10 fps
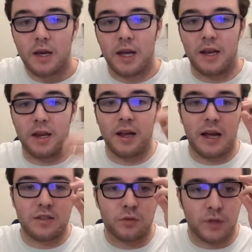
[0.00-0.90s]
And it
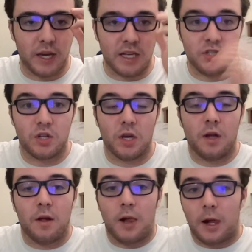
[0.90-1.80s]
has you engaged,
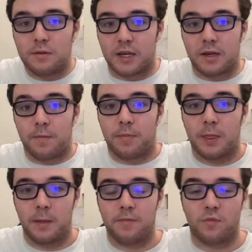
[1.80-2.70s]

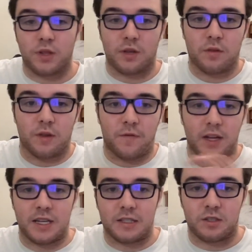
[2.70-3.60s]
with a
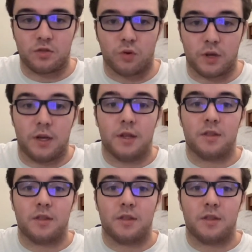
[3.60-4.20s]
fantastic story.